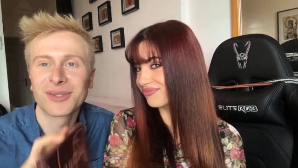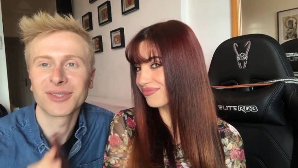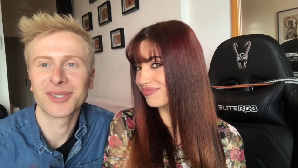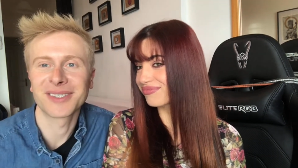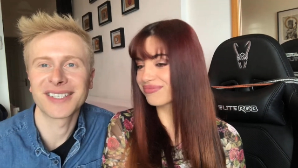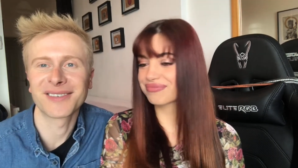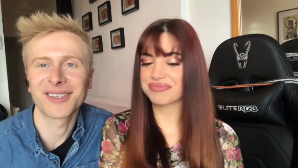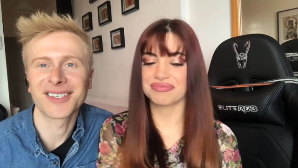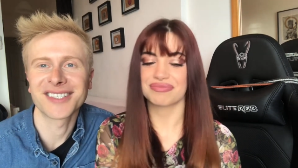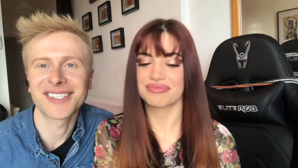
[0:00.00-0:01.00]
Speaker 1: also give
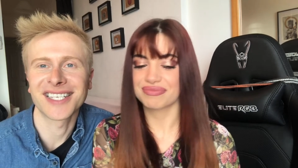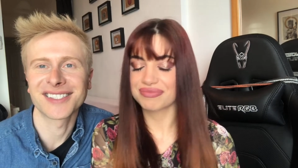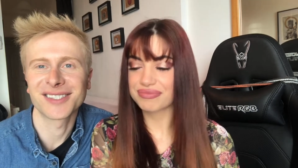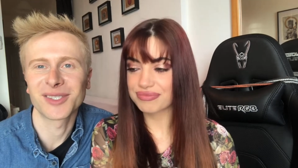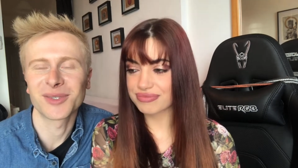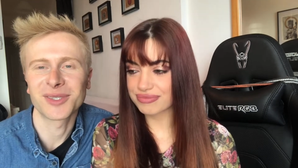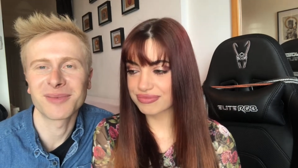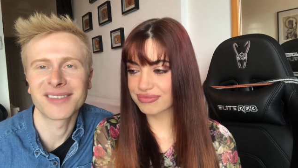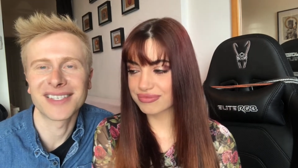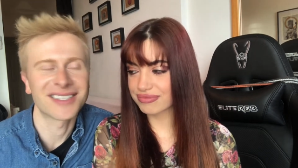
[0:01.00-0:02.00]
her the chance to do
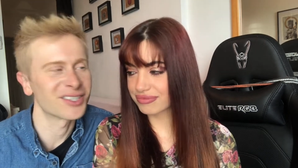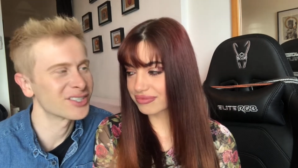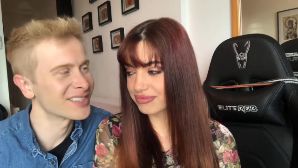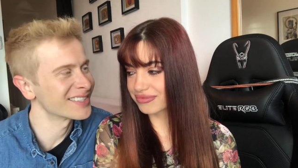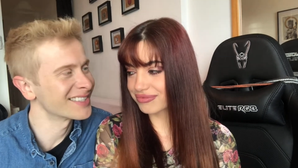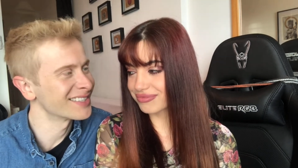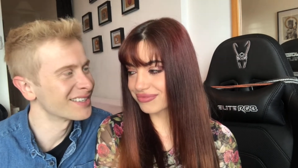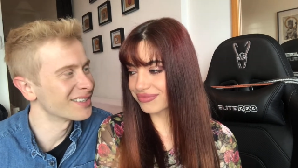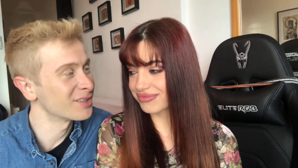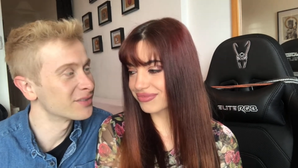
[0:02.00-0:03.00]
something that she
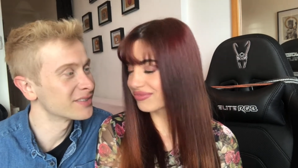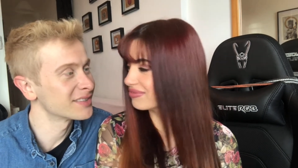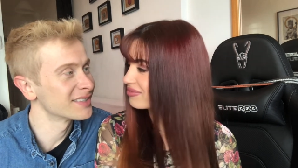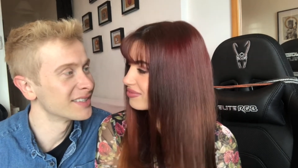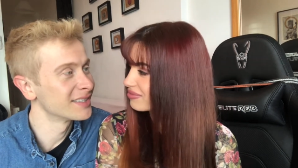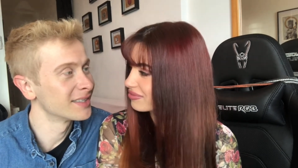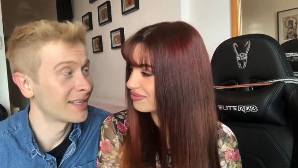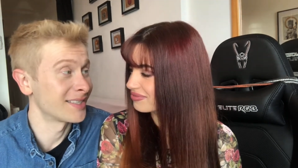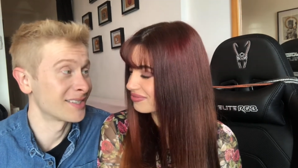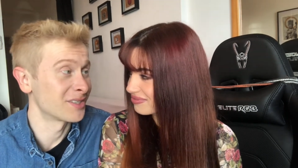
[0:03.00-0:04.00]
loves
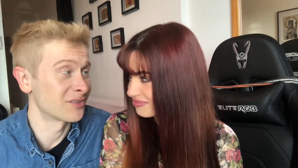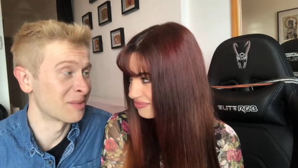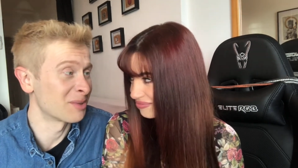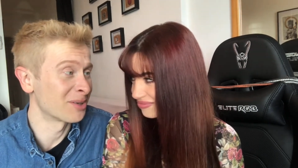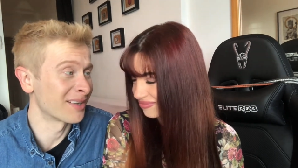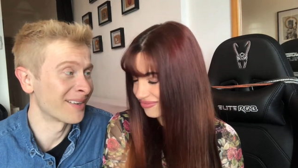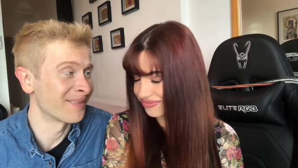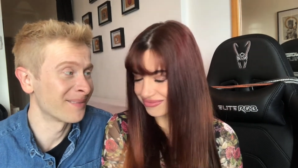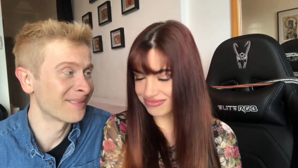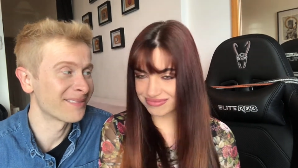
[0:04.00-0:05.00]
and is incredibly good at.
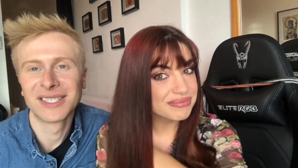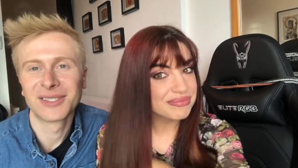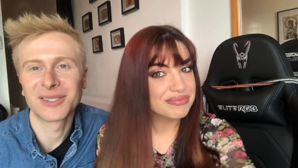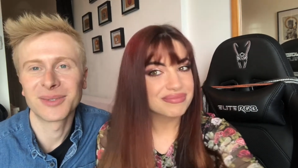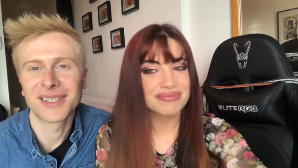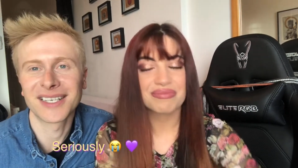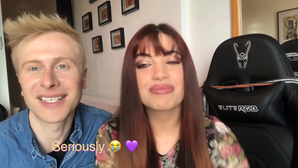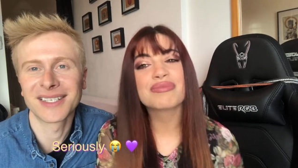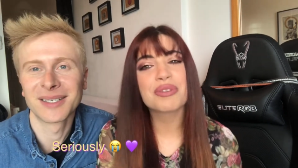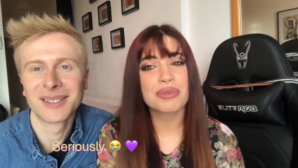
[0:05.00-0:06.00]
Do a
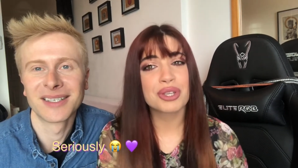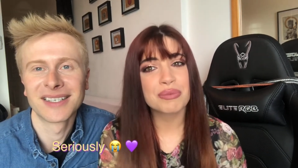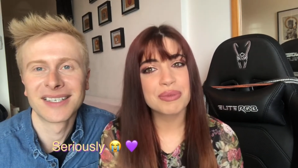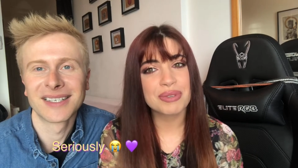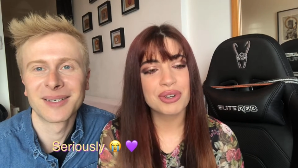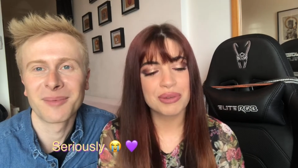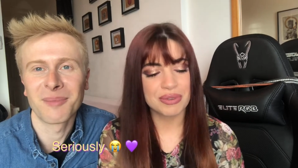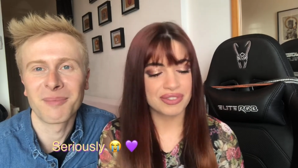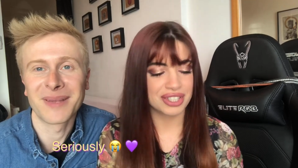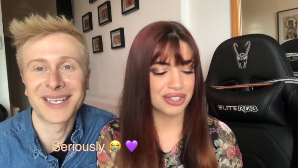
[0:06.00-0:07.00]
Speaker 2: You're gonna make me cry in
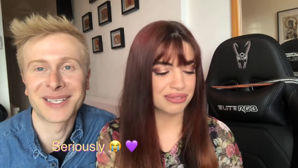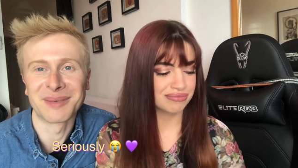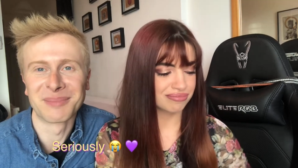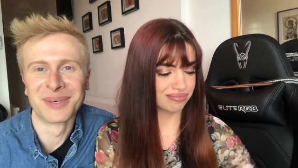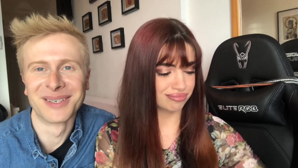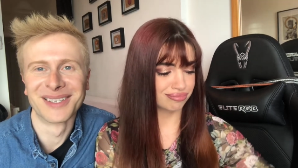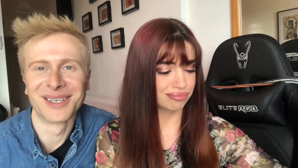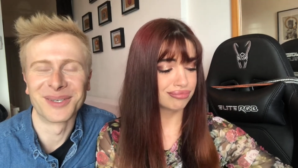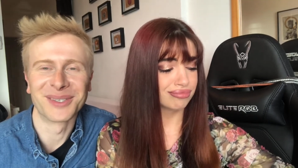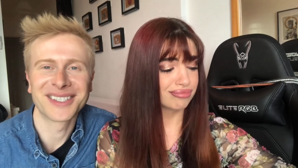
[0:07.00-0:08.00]
Speaker 1: my video. Makeup
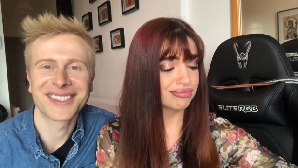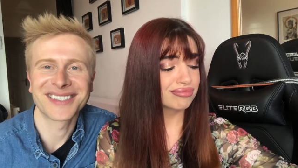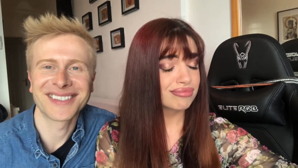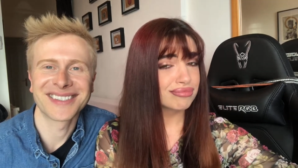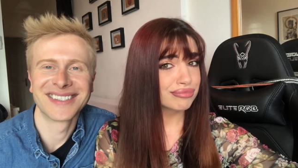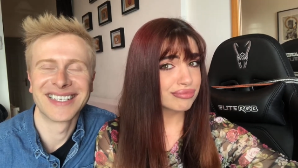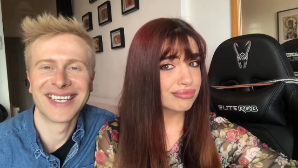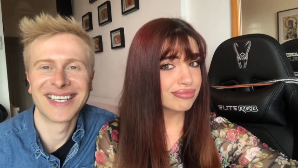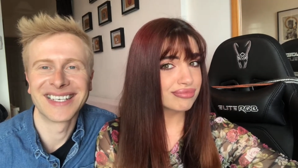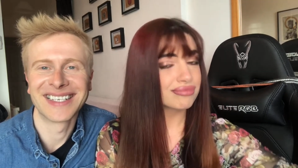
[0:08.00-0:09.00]
look
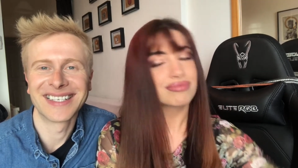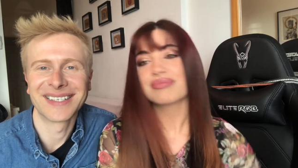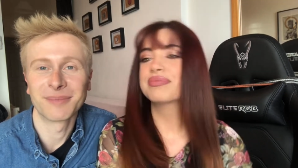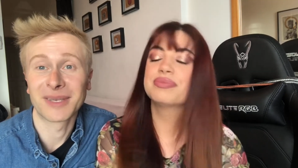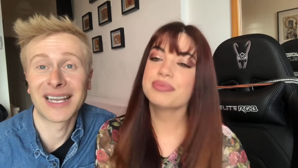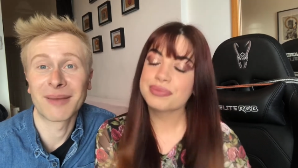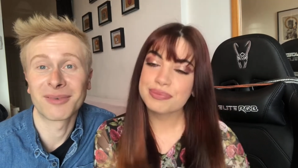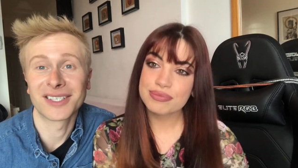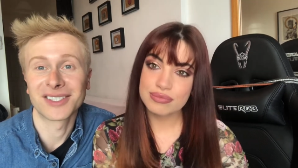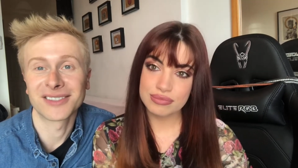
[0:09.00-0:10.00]
um,
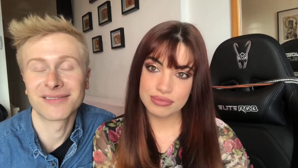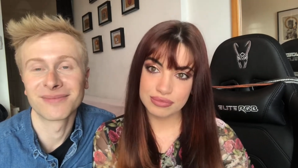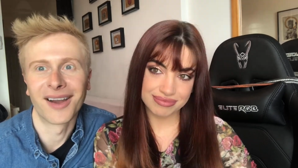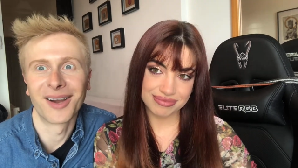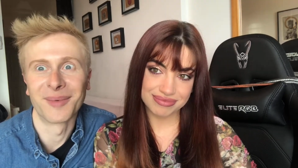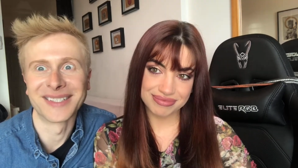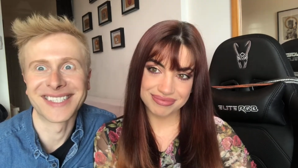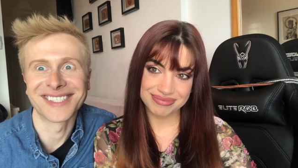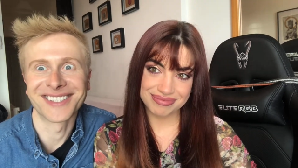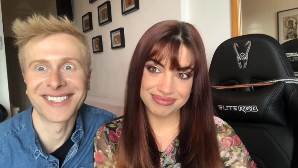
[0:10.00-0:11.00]
collaboration. I can't wait to get
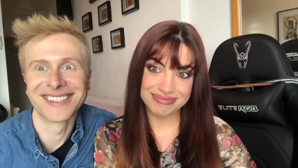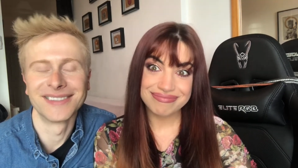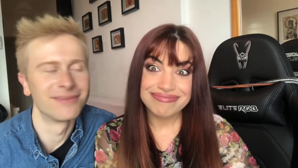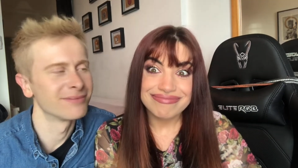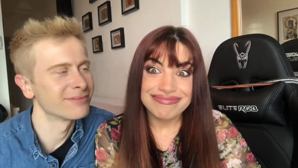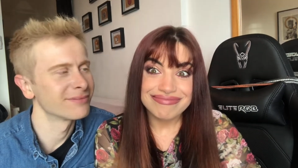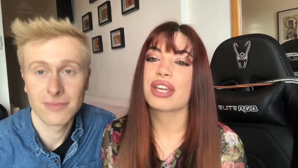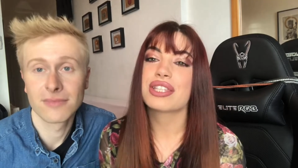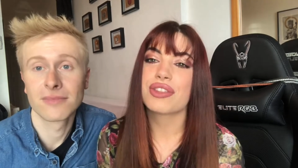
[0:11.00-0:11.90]
started.
Speaker 2: Okay, so